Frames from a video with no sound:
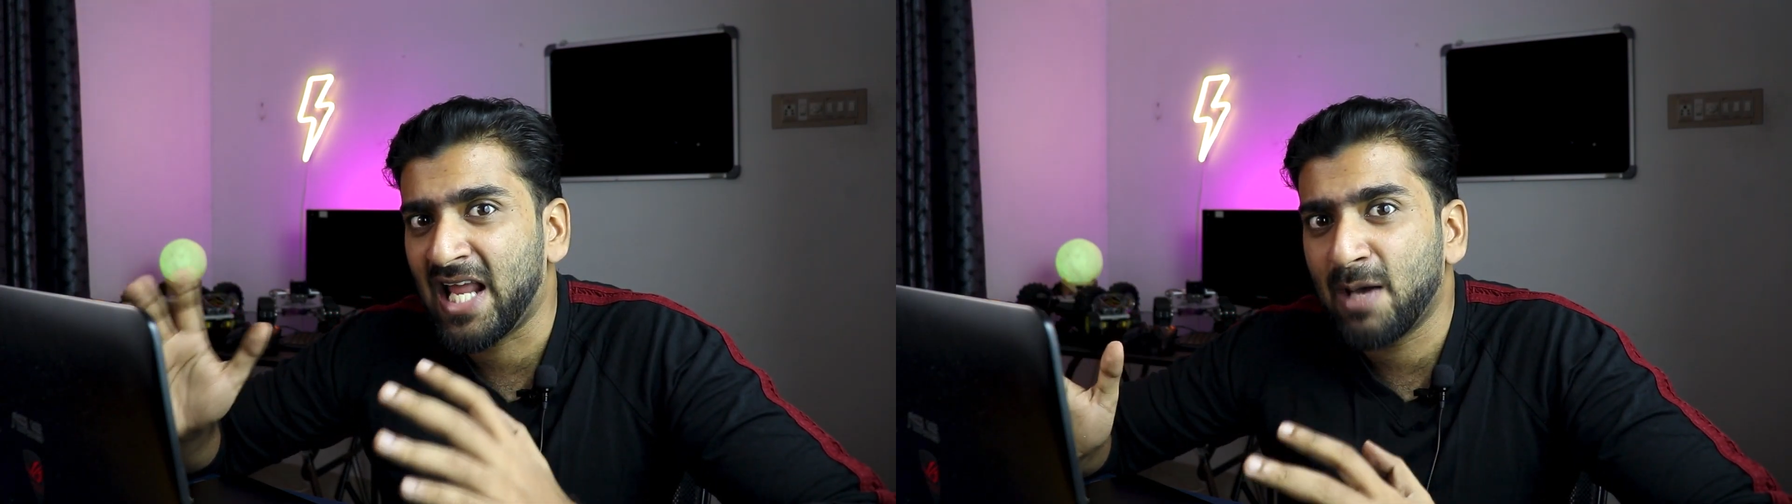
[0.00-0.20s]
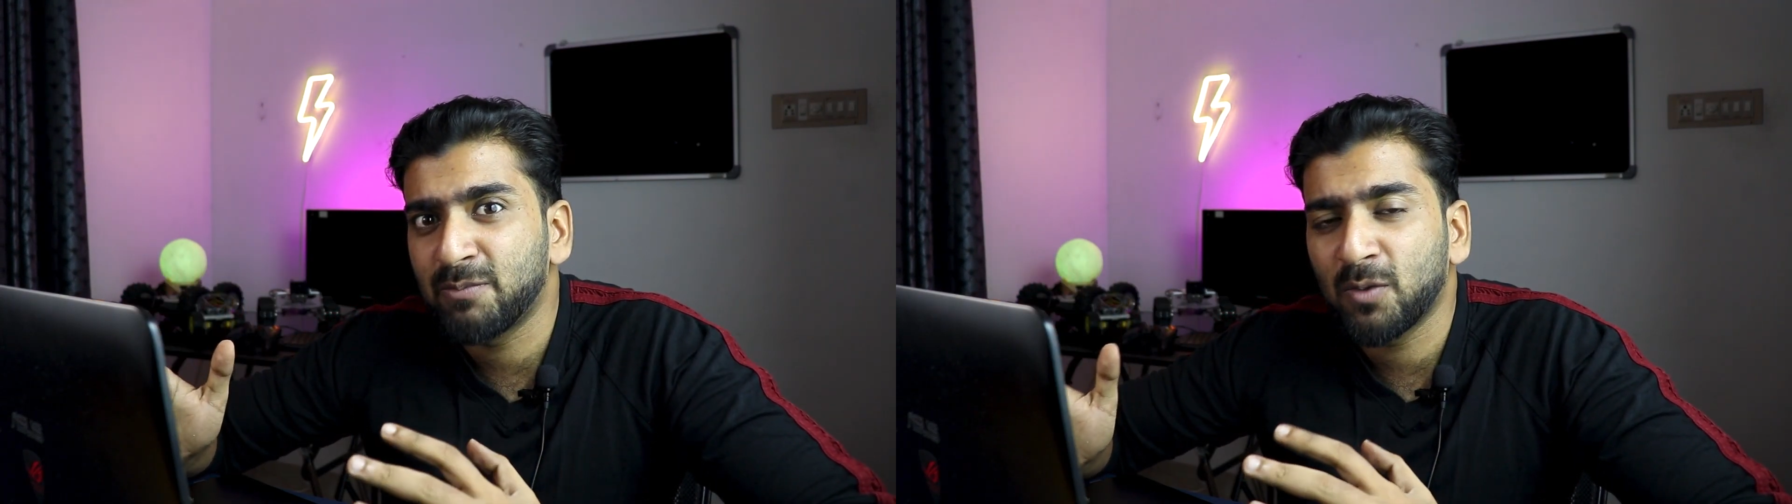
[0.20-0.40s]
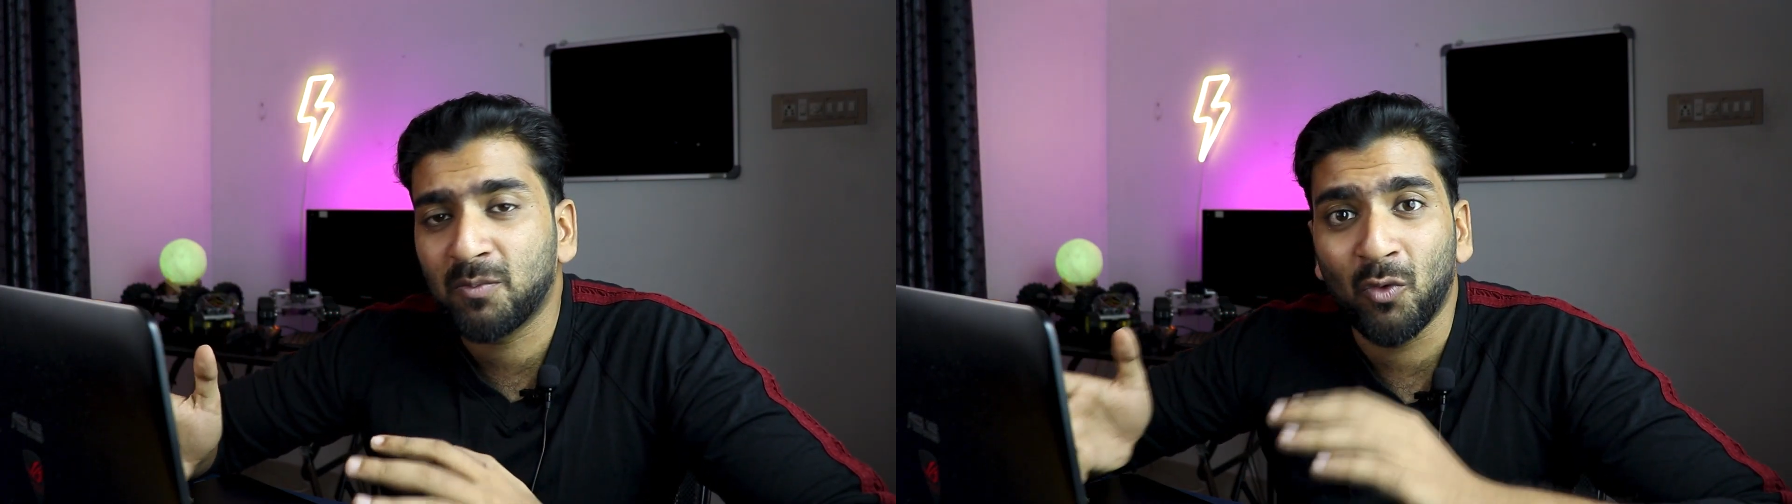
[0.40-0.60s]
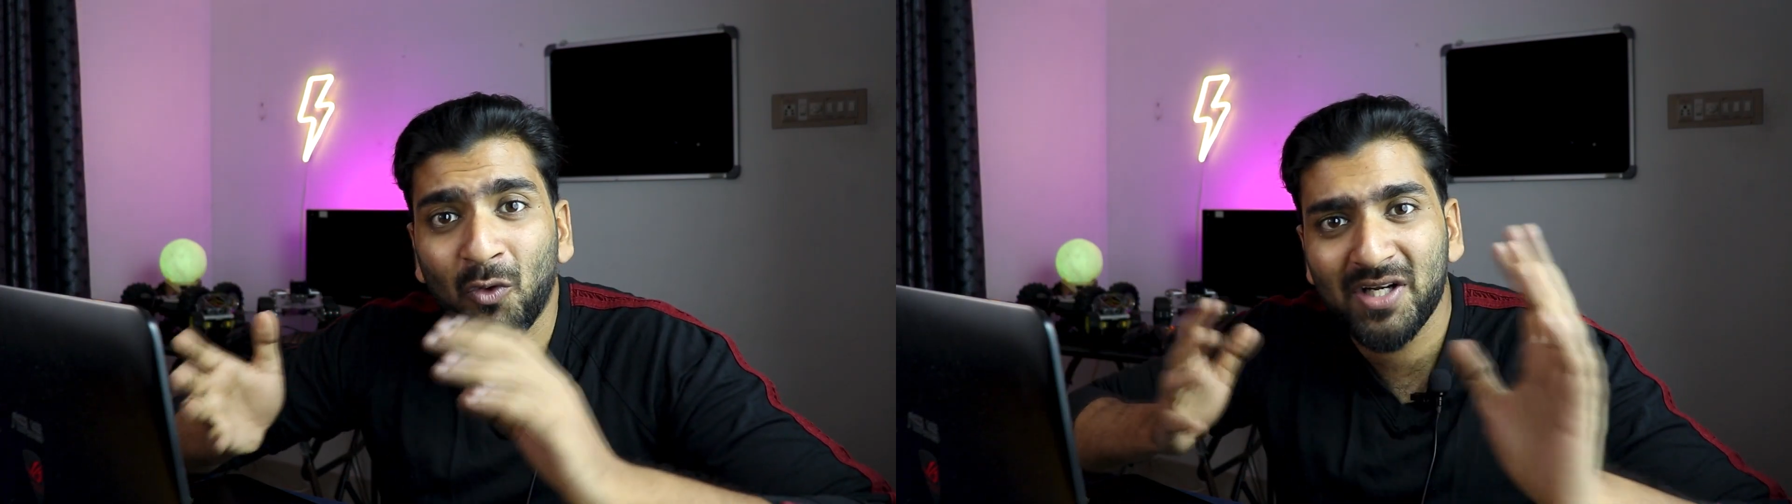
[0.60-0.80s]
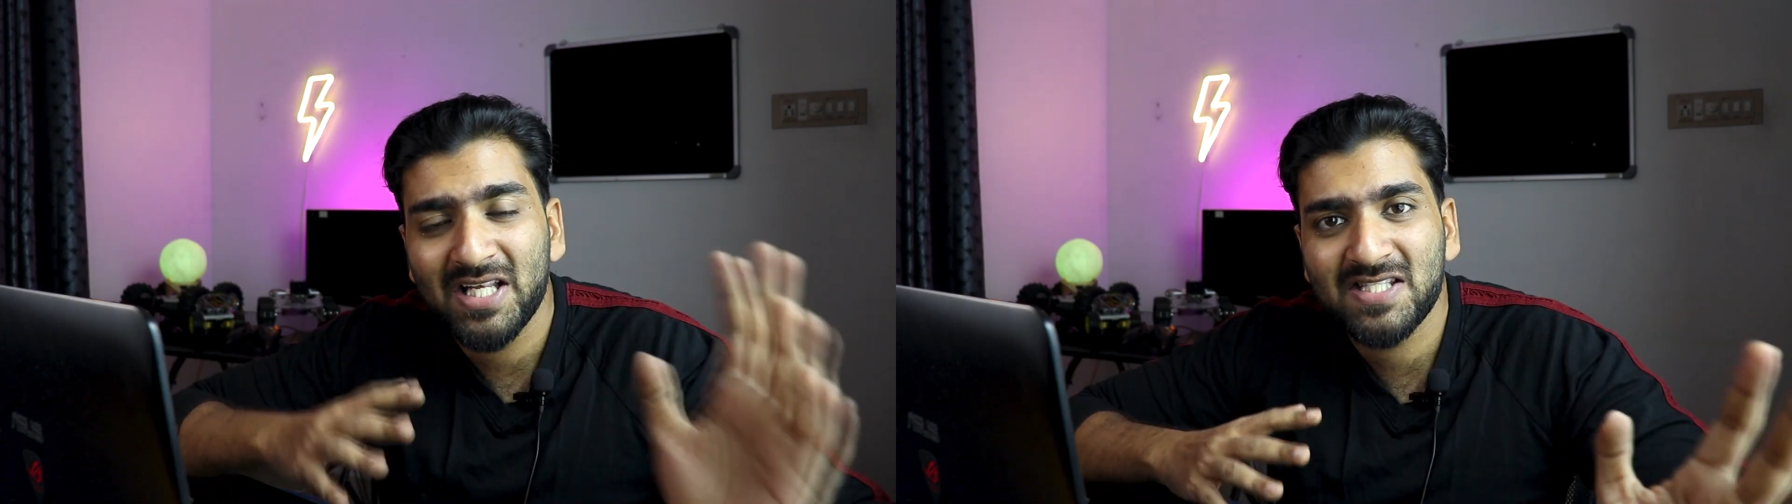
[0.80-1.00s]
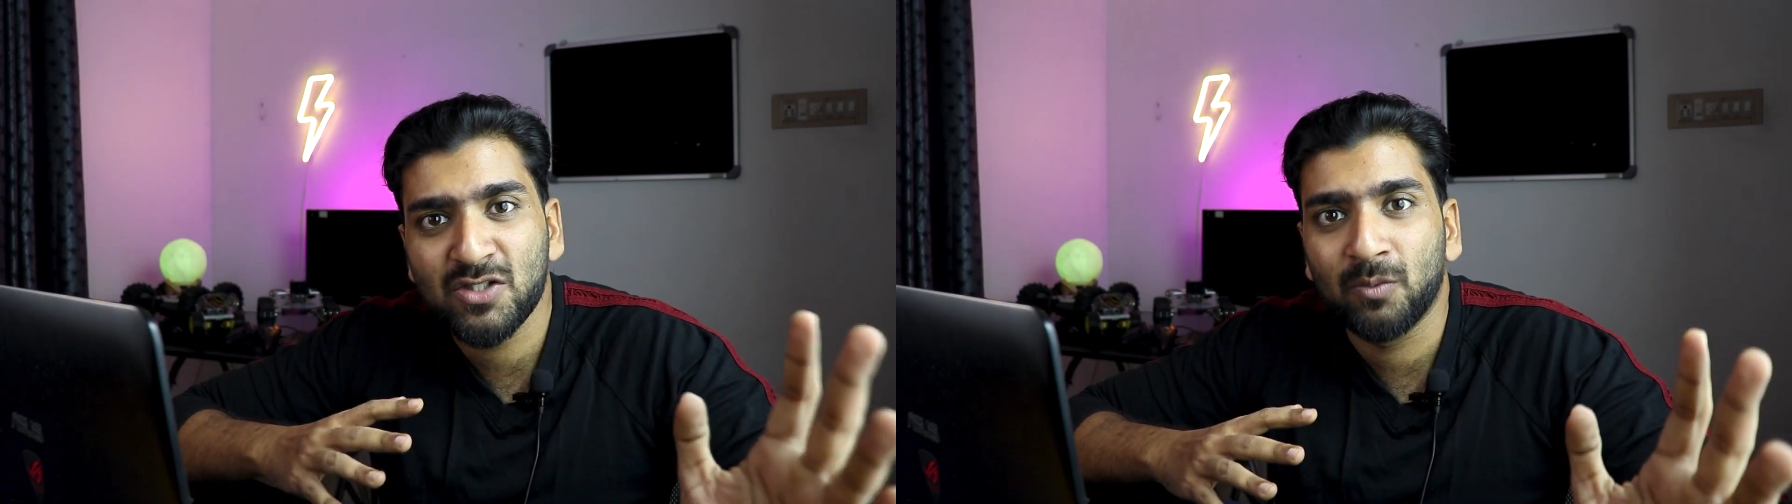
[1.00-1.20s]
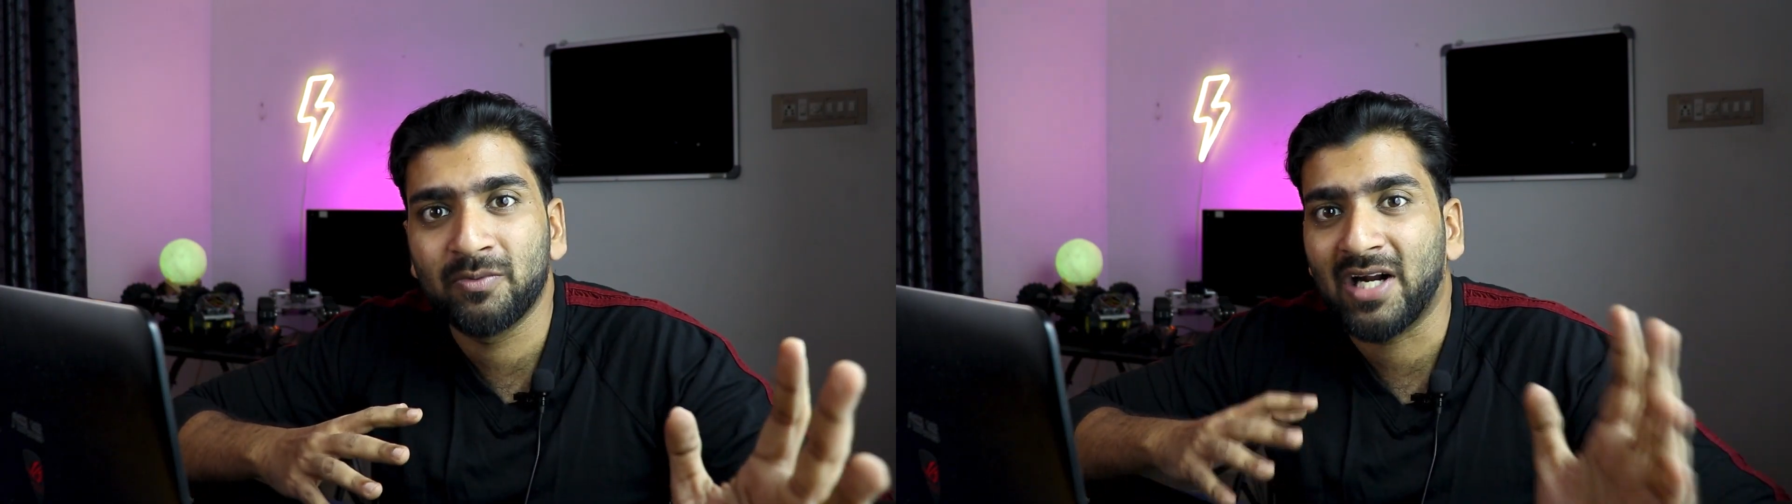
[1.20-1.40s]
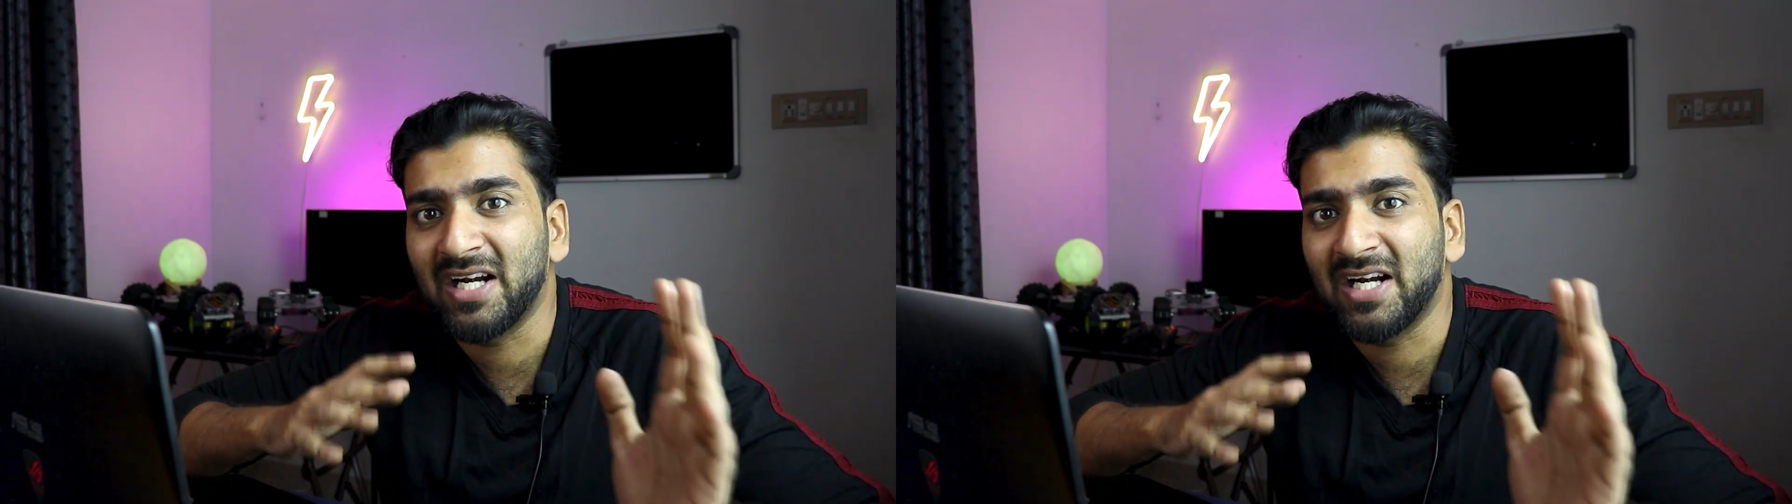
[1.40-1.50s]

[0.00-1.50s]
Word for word: laptop or desktop